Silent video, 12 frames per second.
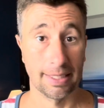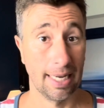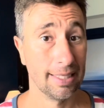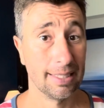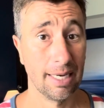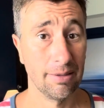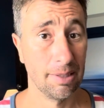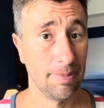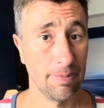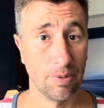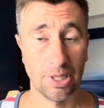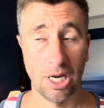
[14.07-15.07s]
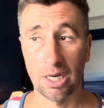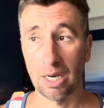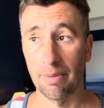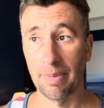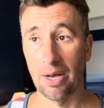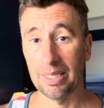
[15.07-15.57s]
Lots of times people talk
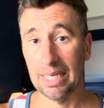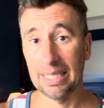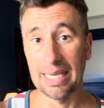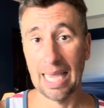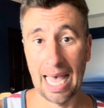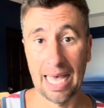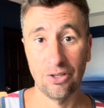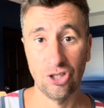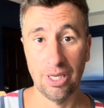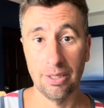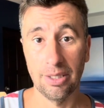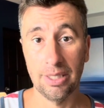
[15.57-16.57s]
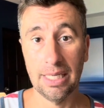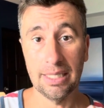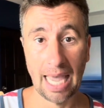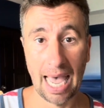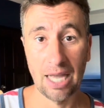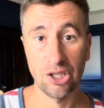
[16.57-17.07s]
about
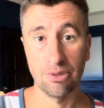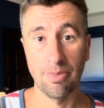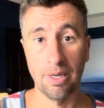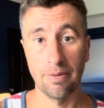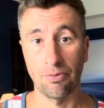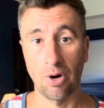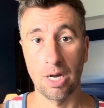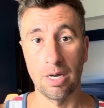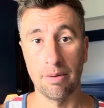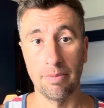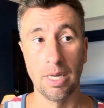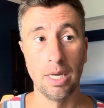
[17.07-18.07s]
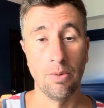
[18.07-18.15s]
detachment from